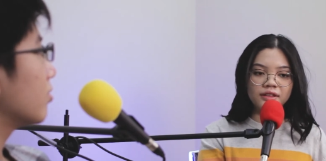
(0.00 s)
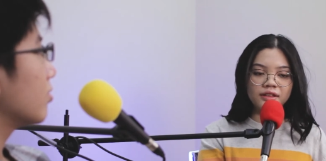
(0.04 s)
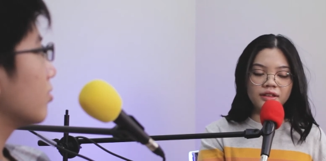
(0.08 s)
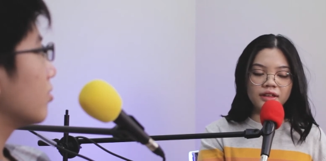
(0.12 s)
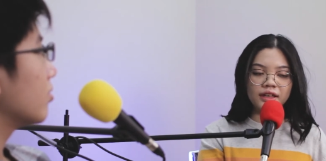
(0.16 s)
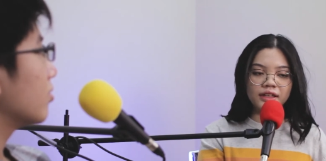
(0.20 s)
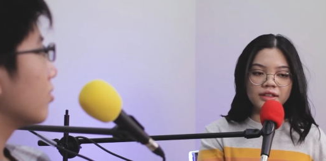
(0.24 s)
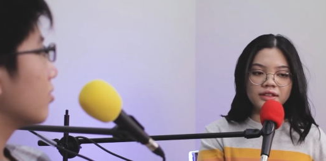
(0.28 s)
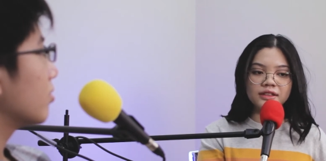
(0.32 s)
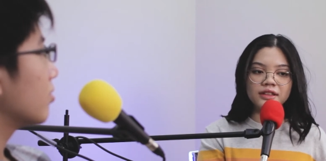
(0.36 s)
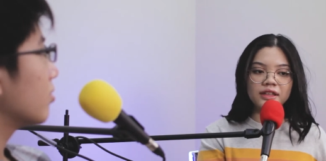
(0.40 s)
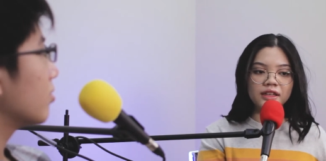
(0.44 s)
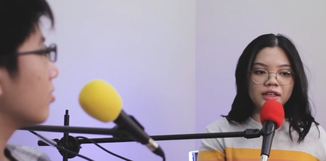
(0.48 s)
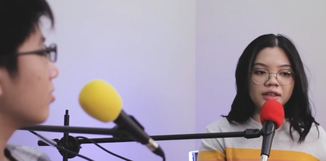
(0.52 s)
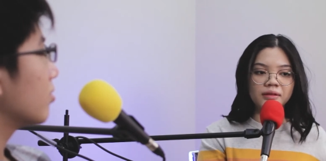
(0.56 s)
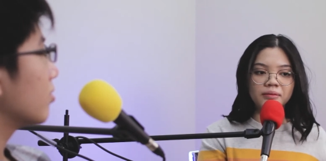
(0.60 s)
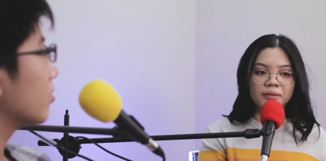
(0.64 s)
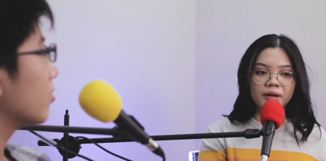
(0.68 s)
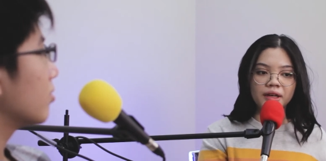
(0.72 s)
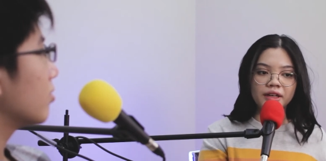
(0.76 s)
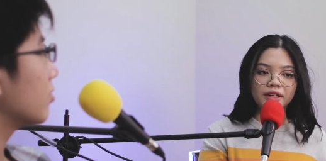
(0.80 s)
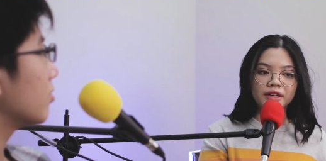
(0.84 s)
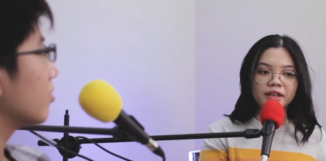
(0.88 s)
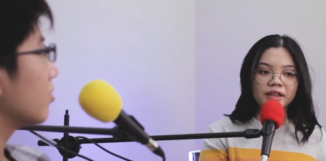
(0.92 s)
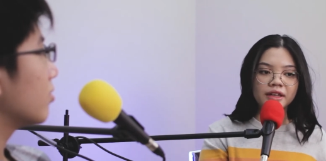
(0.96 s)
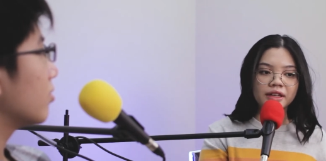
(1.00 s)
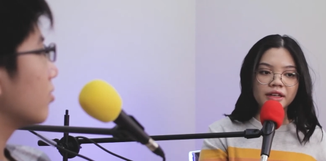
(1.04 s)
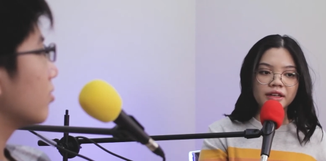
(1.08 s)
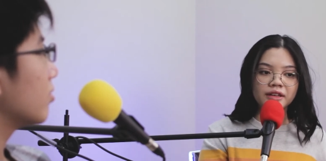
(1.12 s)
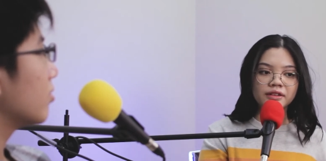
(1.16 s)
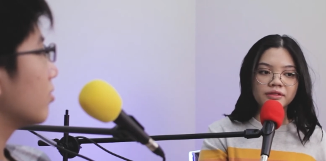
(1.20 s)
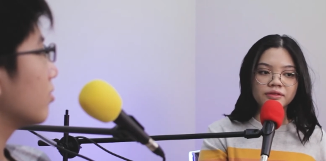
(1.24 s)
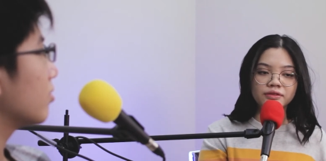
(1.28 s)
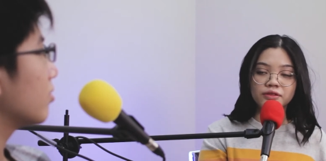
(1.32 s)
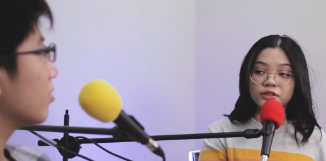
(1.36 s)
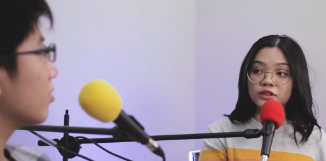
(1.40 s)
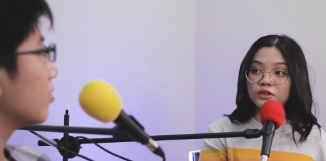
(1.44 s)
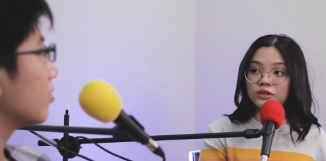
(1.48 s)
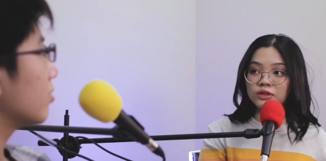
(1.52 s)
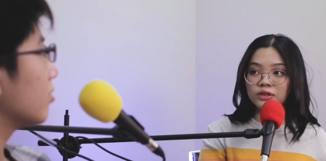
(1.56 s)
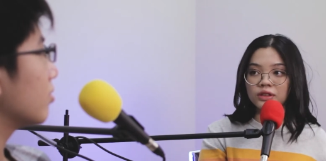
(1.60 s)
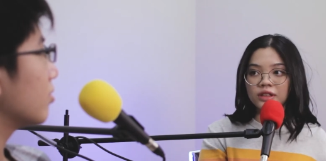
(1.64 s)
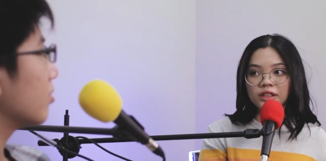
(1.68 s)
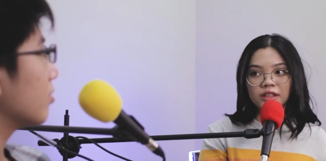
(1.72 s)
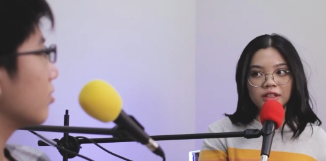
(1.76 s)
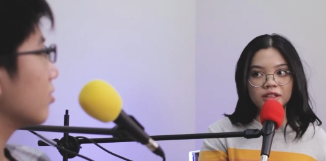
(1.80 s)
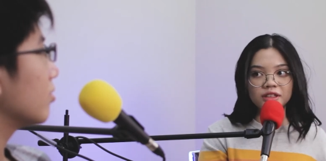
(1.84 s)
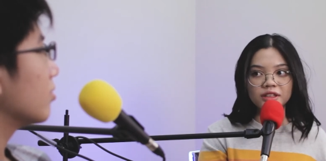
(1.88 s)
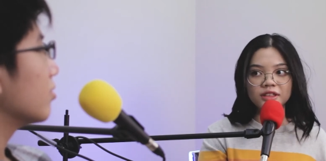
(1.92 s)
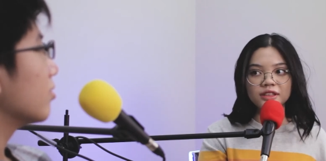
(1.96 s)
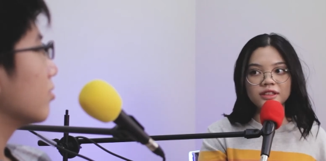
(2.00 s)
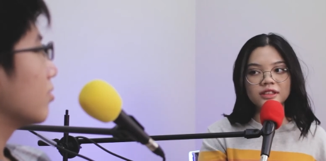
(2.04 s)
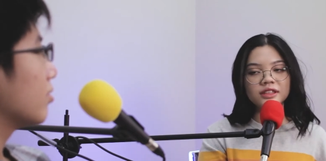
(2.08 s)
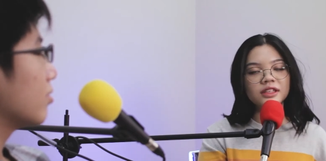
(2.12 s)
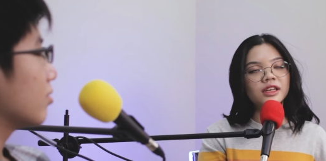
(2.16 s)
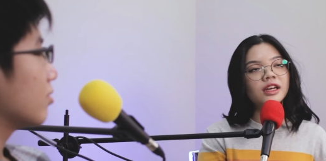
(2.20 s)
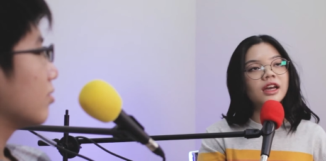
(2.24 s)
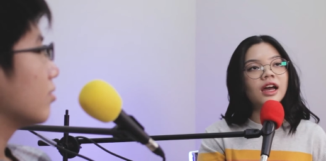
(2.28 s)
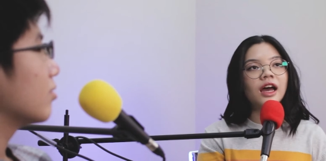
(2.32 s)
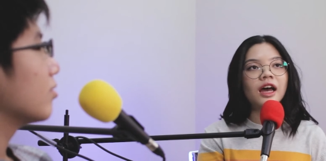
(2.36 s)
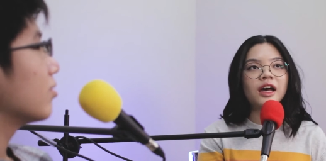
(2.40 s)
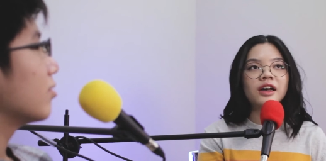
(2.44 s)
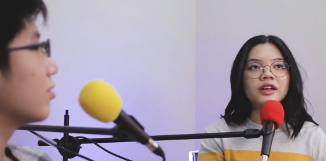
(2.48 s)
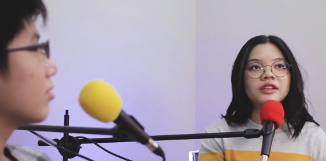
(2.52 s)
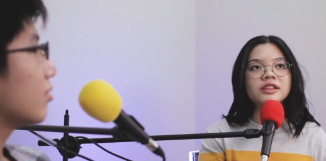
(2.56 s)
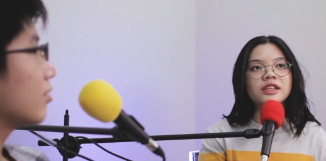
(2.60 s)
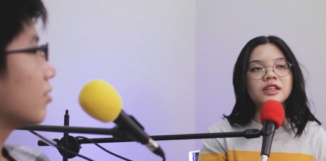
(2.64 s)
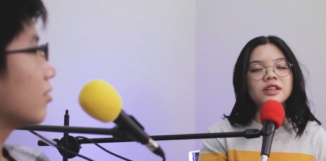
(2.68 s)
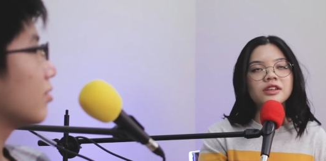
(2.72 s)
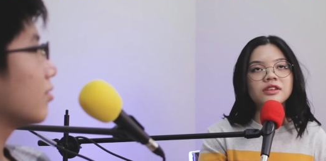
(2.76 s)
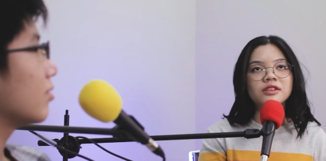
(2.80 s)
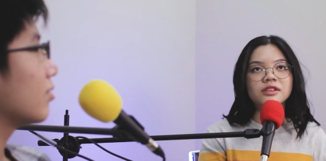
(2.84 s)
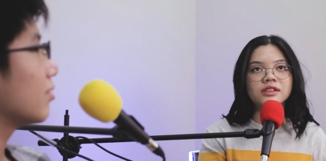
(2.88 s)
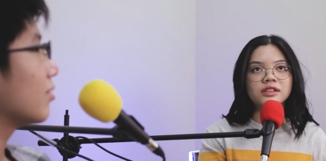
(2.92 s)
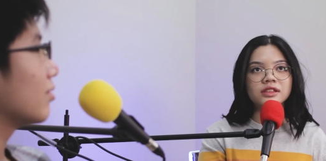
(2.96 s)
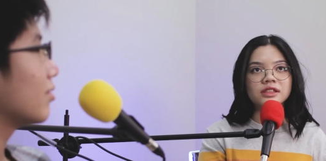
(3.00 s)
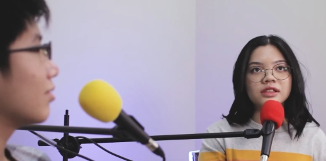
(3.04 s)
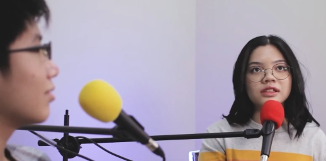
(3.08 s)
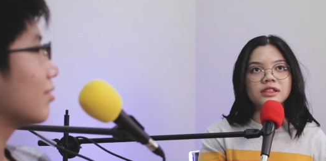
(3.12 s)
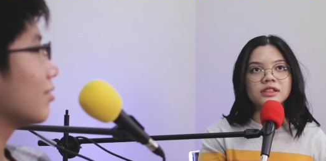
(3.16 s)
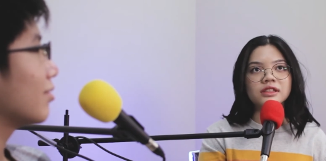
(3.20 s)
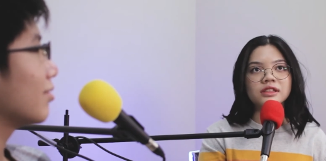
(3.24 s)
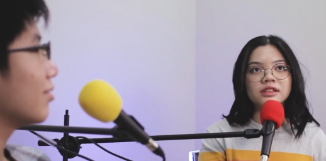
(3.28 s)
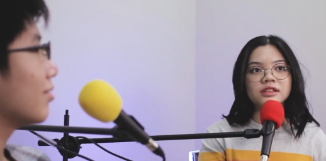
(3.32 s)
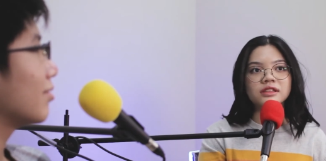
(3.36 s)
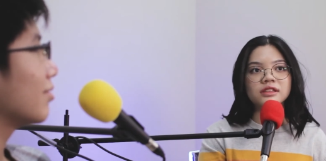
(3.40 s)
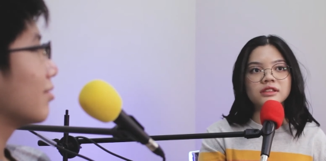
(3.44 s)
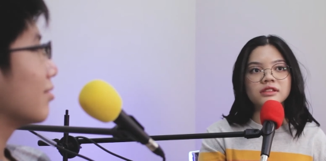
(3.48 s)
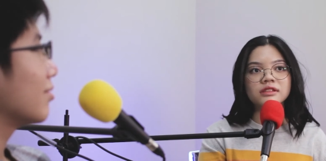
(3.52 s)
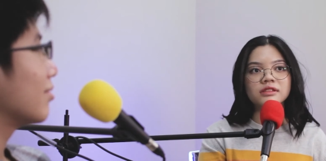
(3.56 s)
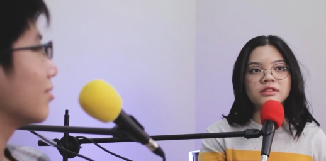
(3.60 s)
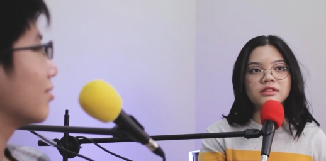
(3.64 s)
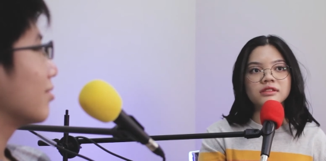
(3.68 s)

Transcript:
Speaker 1: as the Yen for two years, how did you see